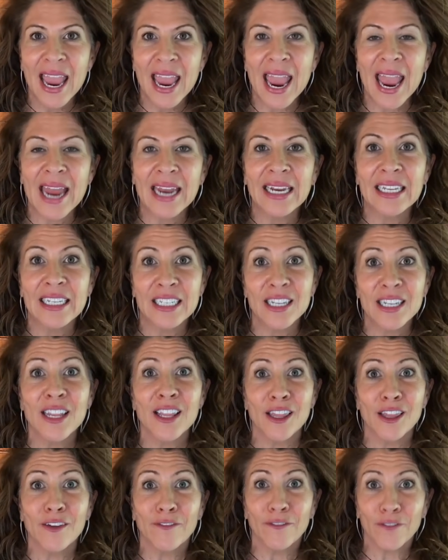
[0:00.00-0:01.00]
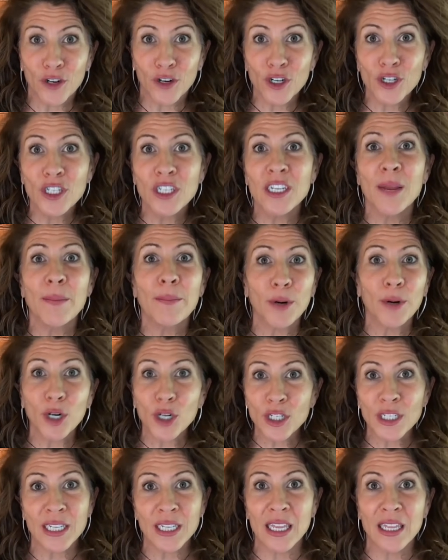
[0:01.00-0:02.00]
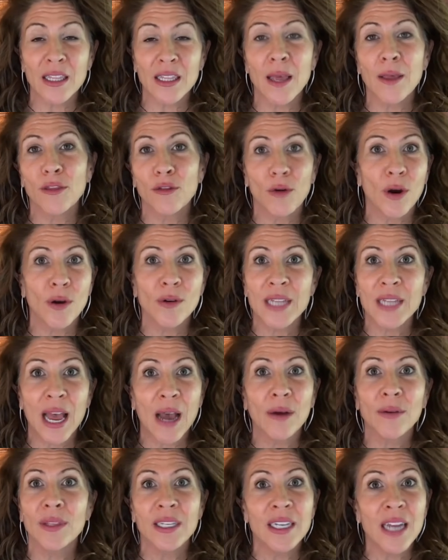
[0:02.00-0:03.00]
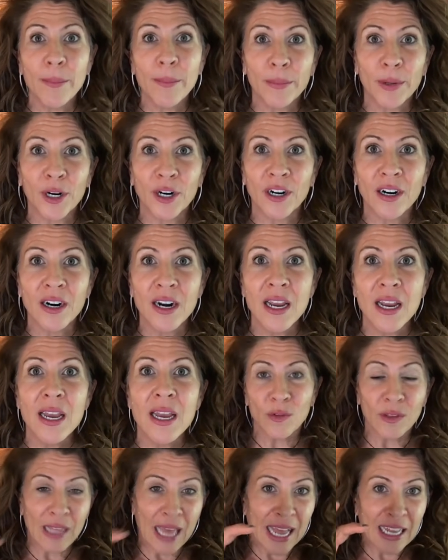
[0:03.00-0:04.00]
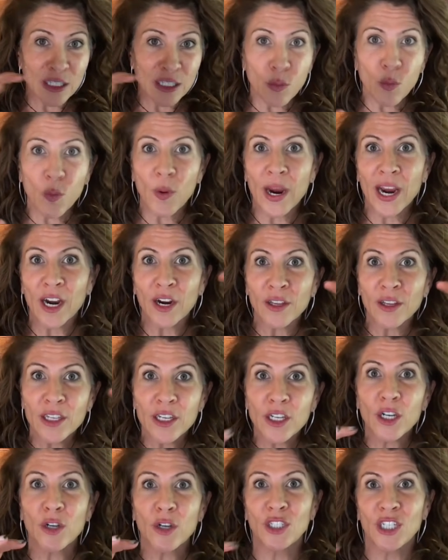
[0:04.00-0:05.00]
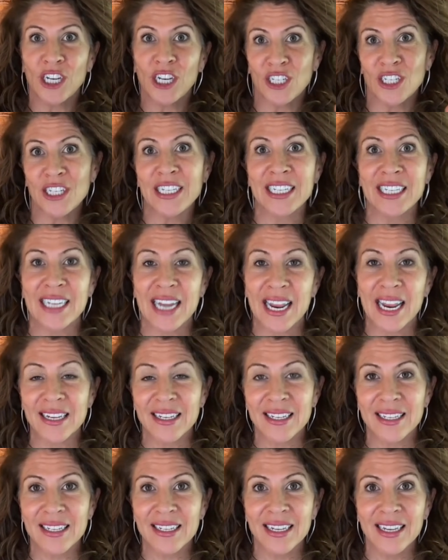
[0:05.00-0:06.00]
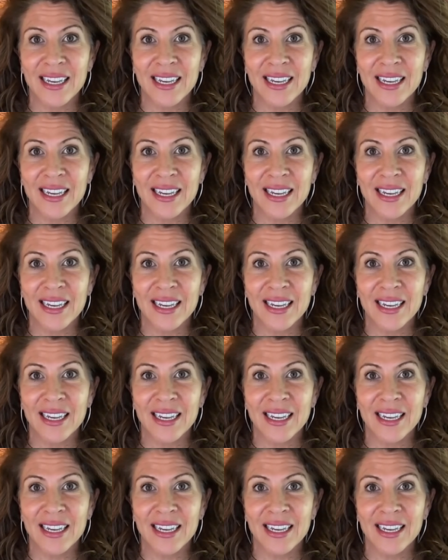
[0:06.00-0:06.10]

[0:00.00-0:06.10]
And it's the first person that throws out the number, that's where the negotiation stays.